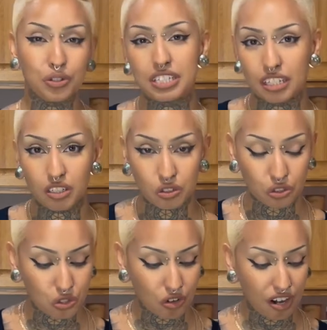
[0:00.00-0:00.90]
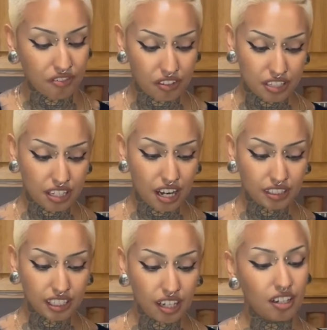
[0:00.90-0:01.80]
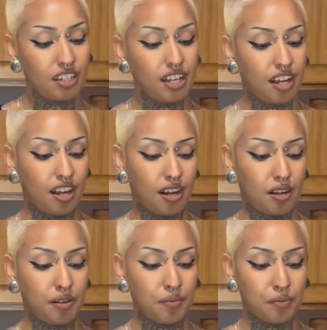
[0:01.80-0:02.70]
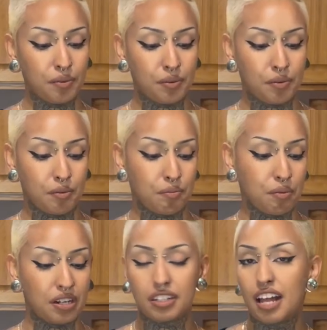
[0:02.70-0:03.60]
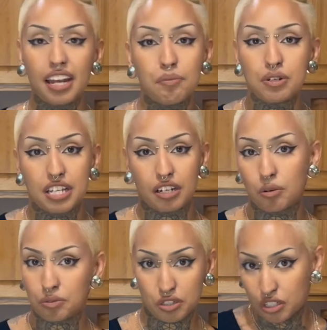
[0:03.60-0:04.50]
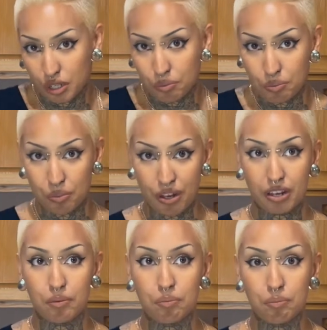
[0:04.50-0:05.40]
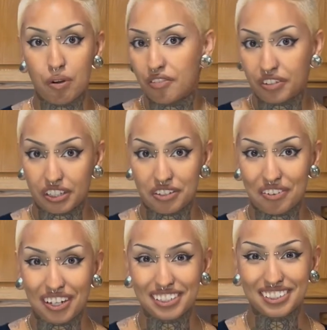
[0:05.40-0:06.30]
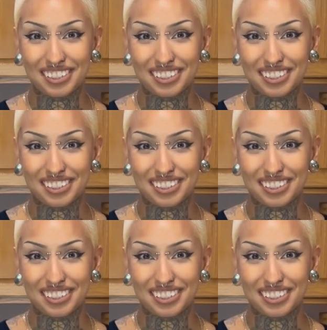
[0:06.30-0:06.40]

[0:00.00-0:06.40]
It's a little too dry for this cocktail, but any Prosecco should be perfectly fine.